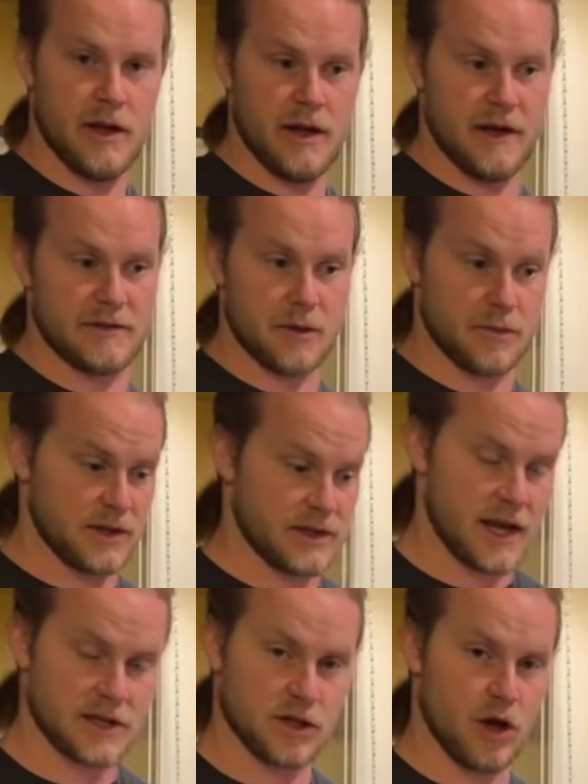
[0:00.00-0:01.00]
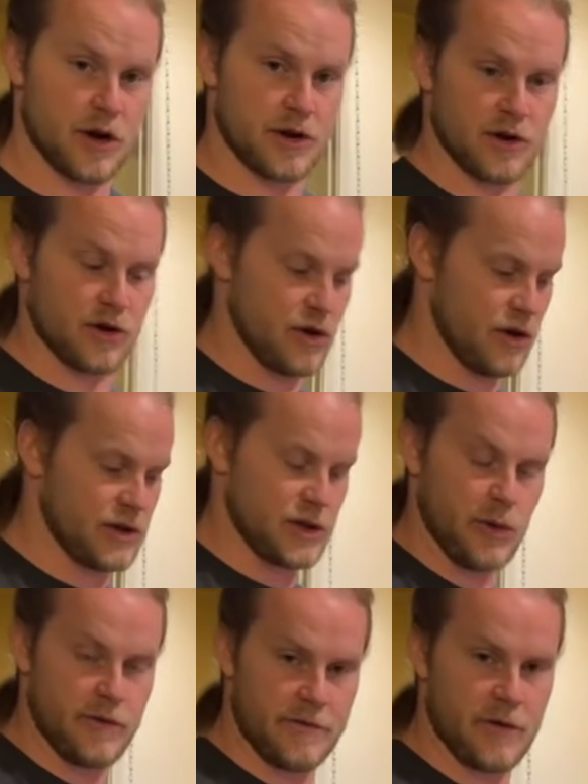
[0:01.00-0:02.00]
If something takes longer to cook,
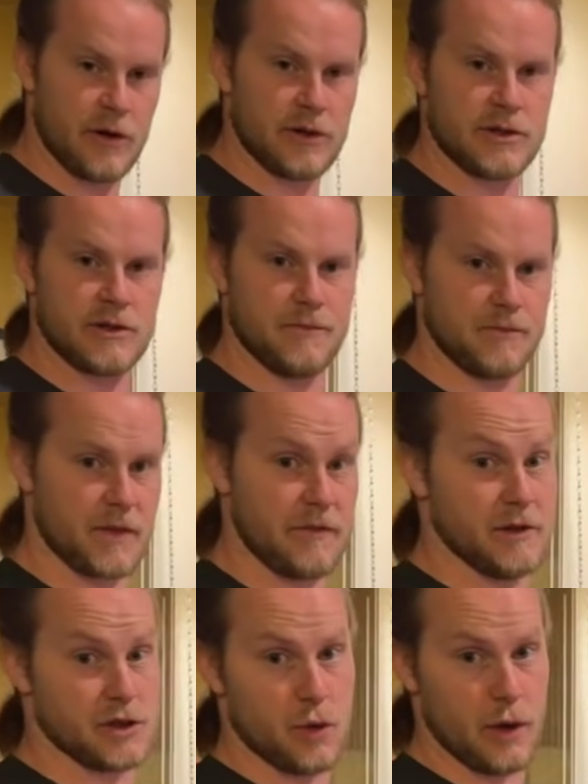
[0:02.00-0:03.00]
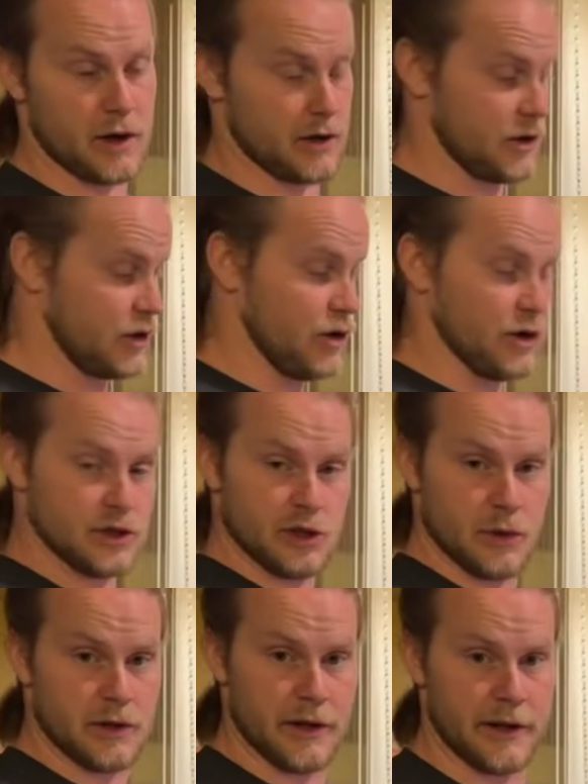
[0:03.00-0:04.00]
do it first. If it's quicker to cook, do
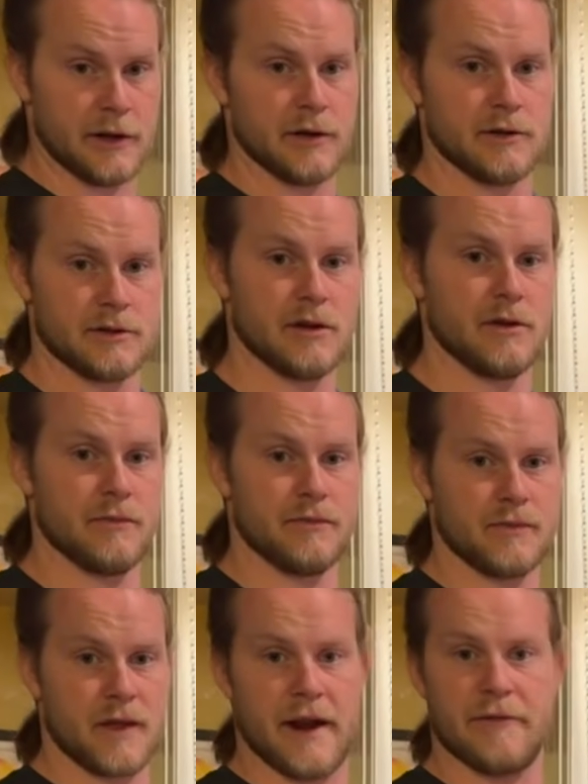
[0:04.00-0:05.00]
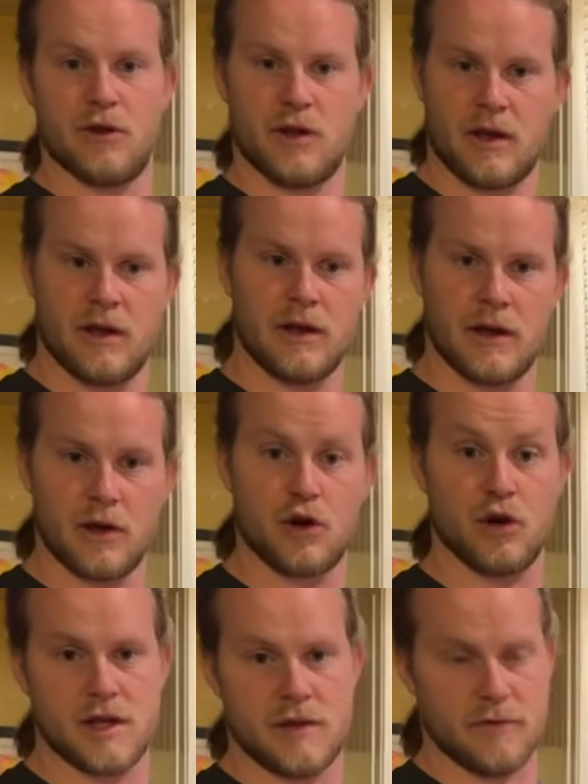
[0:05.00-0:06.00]
it later, so that everything can get
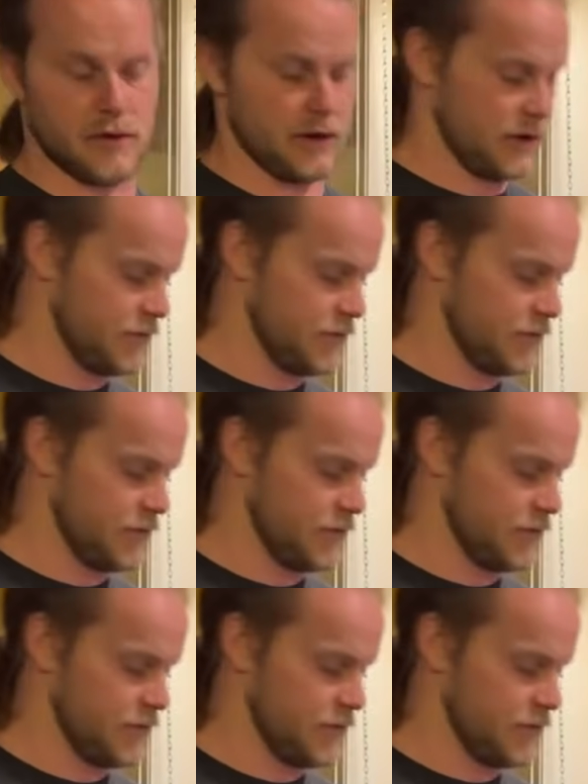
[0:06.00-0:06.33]
cooked evenly.